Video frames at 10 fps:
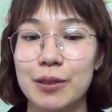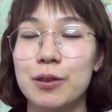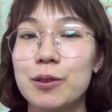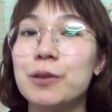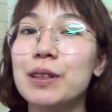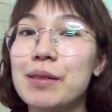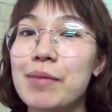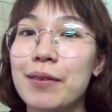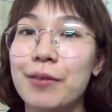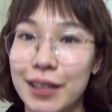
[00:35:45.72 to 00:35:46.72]
truly
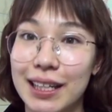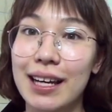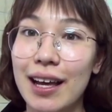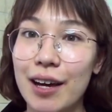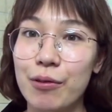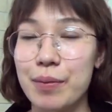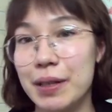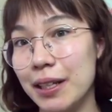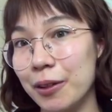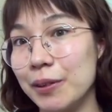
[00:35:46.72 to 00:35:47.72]
be free,
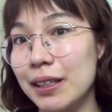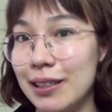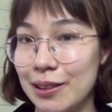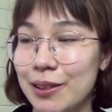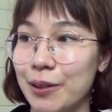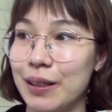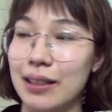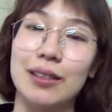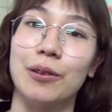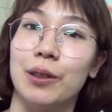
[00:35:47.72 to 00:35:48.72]
women can only do so in
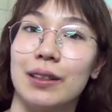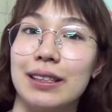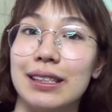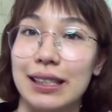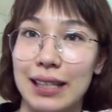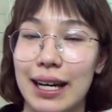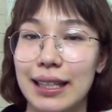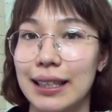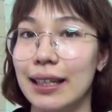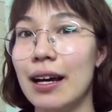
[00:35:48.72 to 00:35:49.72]
a socialist
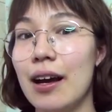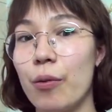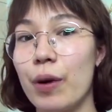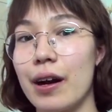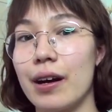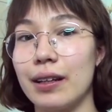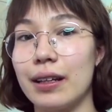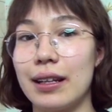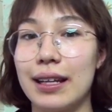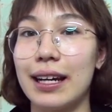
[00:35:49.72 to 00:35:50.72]
society where
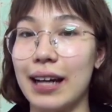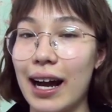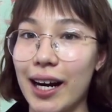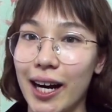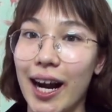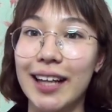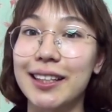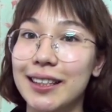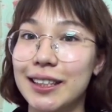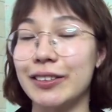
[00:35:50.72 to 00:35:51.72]
they are
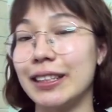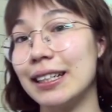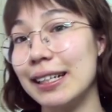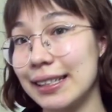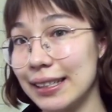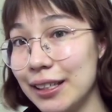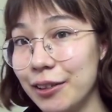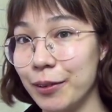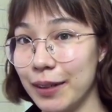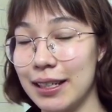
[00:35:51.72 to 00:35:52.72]
actually treated as
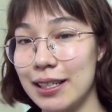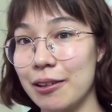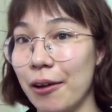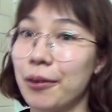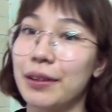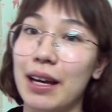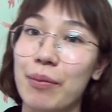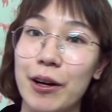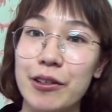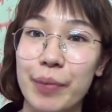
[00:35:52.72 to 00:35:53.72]
equal, and it's not only
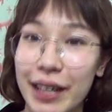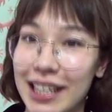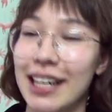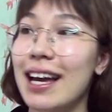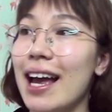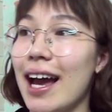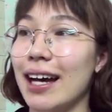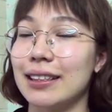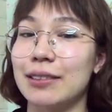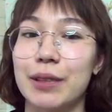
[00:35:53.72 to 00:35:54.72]
about money,
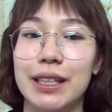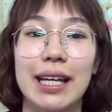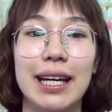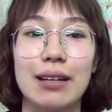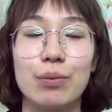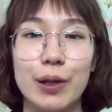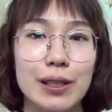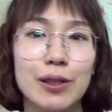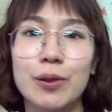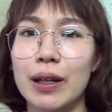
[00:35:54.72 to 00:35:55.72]
and where they can
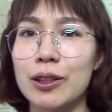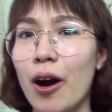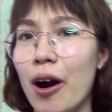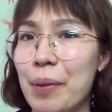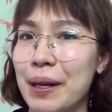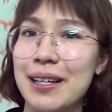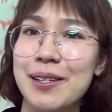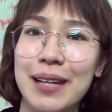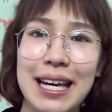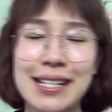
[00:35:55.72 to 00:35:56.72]
pursue a job, an
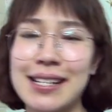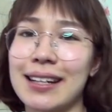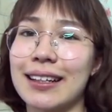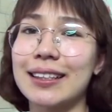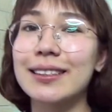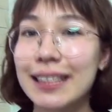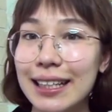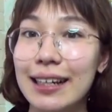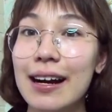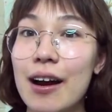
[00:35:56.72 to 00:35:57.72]
education, and a
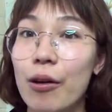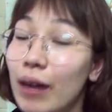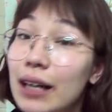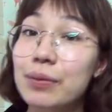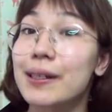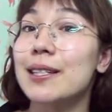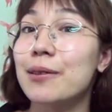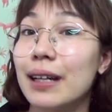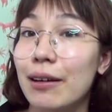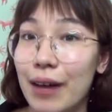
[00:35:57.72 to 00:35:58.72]
career while
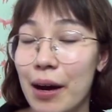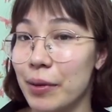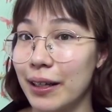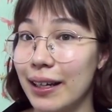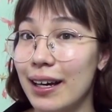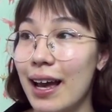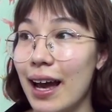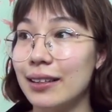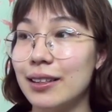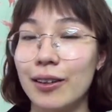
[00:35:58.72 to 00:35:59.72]
pursuing a family,
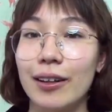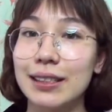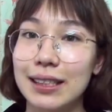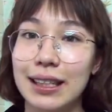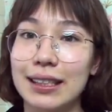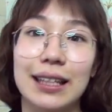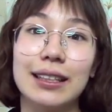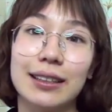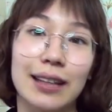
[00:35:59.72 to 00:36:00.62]
and they're not seen as any